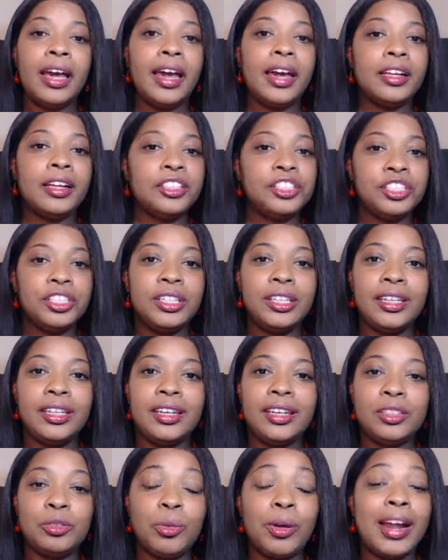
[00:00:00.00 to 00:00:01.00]
And
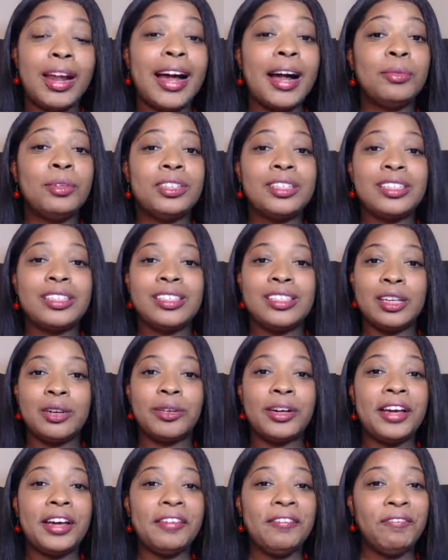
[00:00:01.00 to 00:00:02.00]
she is what I would
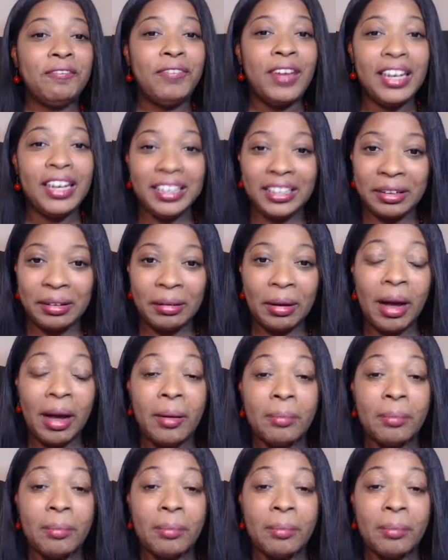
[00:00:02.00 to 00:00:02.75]
consider a victim.